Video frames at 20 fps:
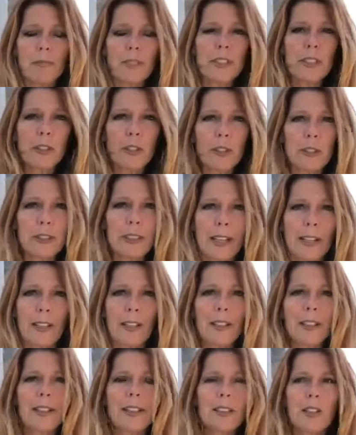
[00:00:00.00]
Visitor
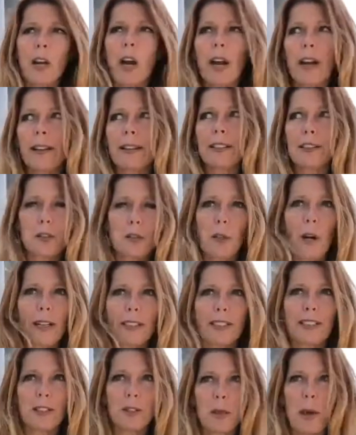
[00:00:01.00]
Center. Sorry, the truck
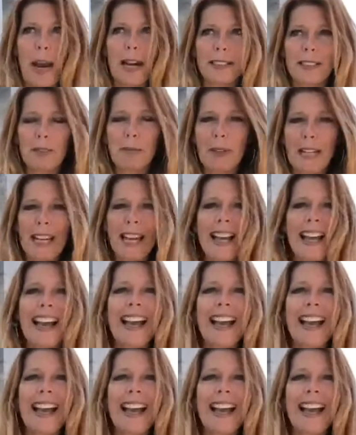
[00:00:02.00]
distracted me.